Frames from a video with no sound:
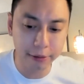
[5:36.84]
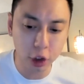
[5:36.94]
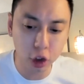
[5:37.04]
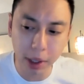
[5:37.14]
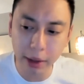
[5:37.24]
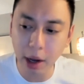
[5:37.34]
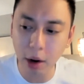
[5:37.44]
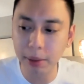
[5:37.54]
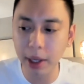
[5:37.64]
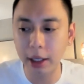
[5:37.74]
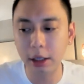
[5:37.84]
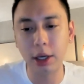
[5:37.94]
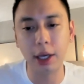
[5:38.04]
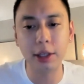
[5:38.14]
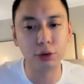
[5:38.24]
the end of each month, I will be like,
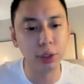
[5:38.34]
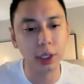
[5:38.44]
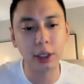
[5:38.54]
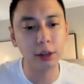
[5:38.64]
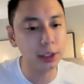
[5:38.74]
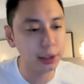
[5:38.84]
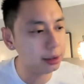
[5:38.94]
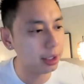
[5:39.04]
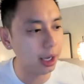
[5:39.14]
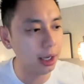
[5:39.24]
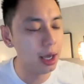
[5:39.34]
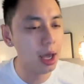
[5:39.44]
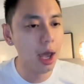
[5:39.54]
okay, this is ridiculous, okay?